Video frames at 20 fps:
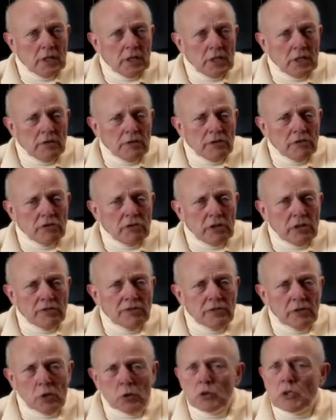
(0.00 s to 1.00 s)
He
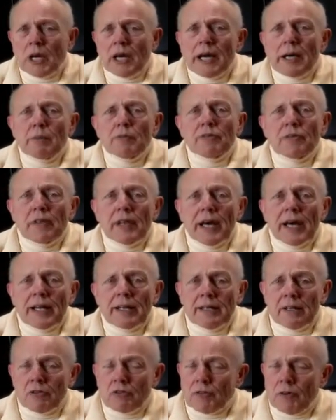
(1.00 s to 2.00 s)
received no time for
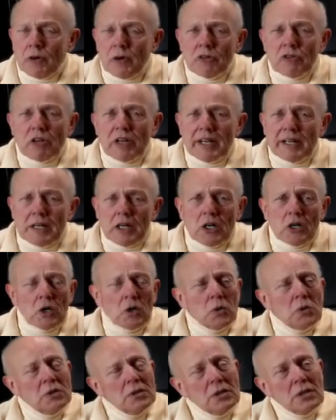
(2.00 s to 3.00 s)
that, as far as I
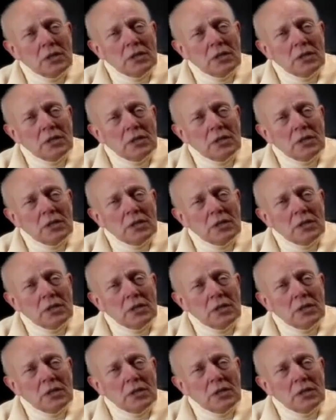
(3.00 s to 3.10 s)
know.